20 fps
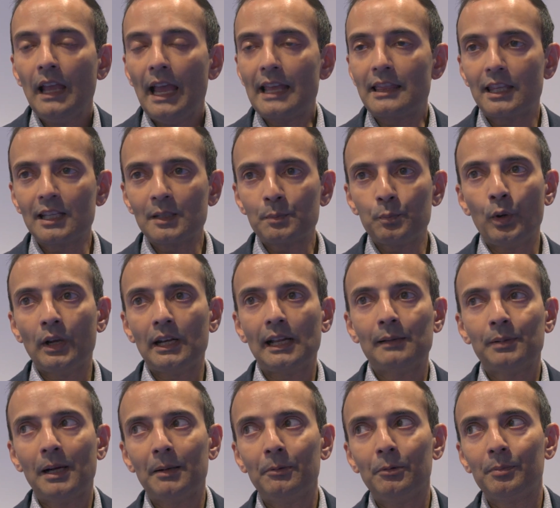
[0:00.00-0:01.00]
at this point, I
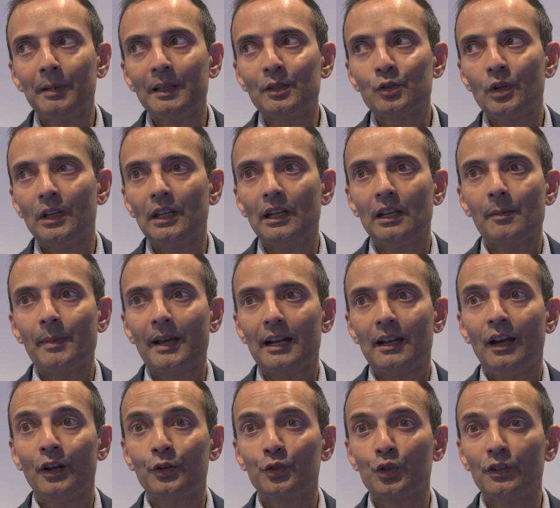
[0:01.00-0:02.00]
probably treated about
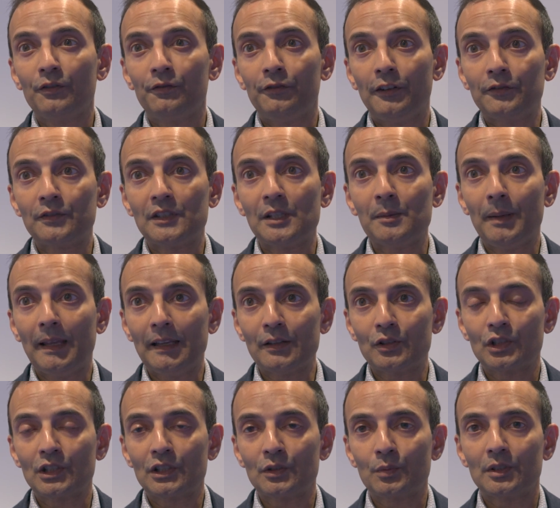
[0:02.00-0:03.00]
150
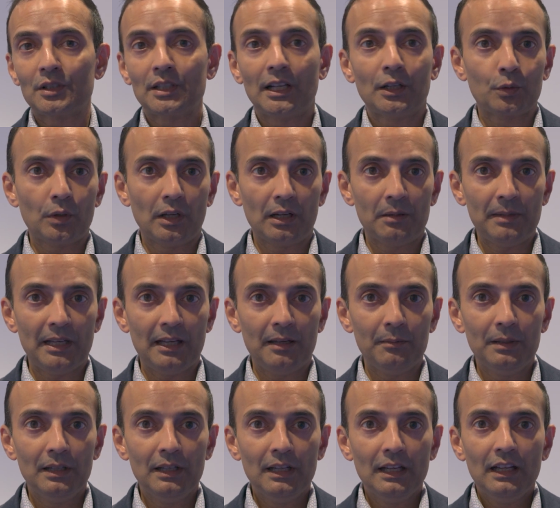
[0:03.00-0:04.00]
patients with
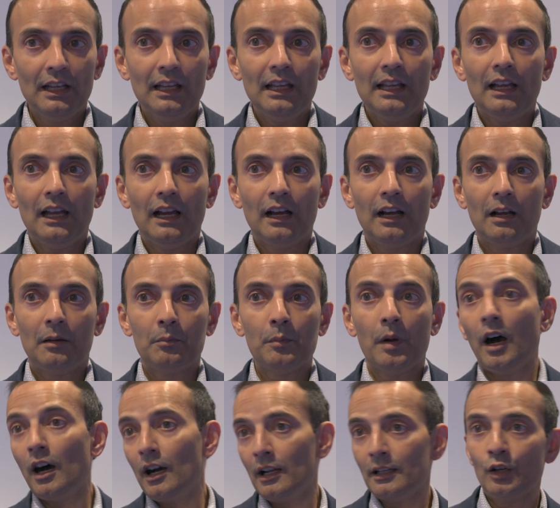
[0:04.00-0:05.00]
talquetamab um,
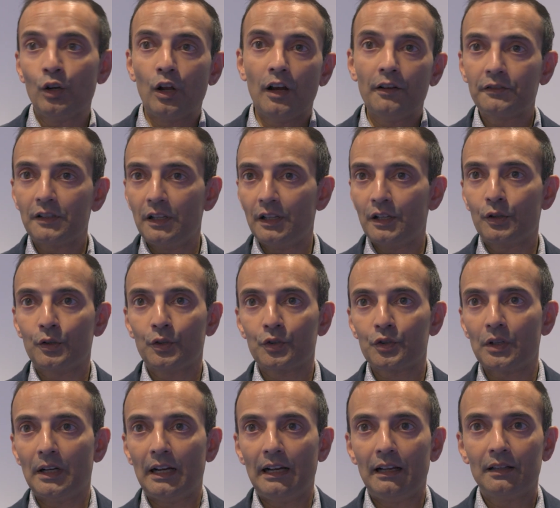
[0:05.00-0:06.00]
on and off clinical
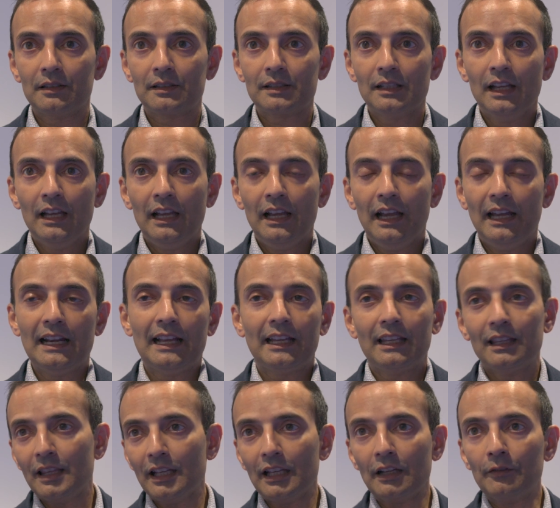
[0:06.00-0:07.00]
trials. And I
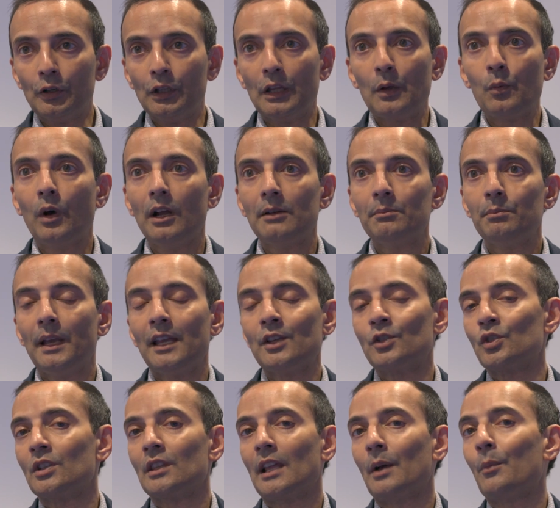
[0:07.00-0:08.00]
can think of only one
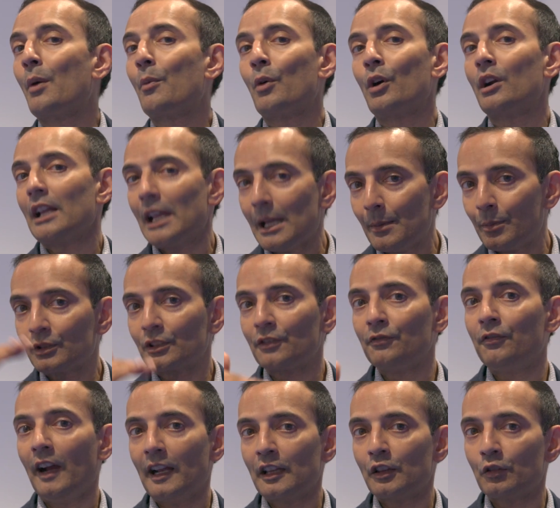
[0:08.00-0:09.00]
patient that we weren't able to
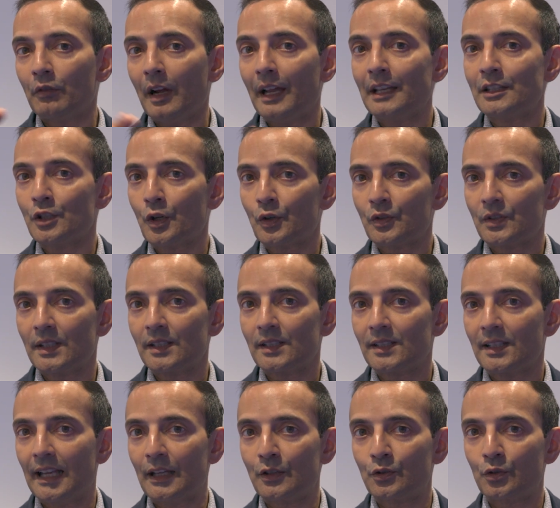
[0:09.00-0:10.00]
find the right dose and
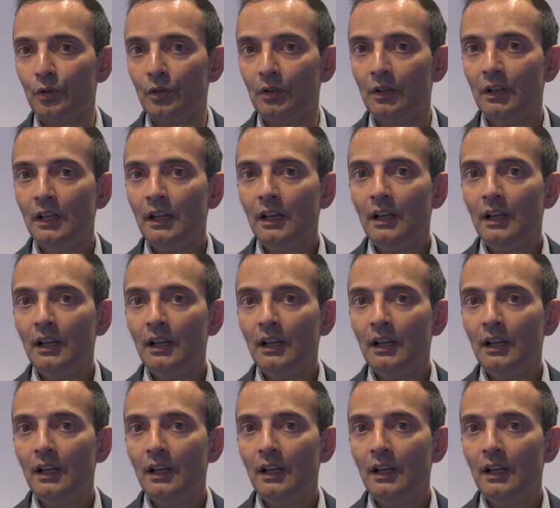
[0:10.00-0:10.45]
schedule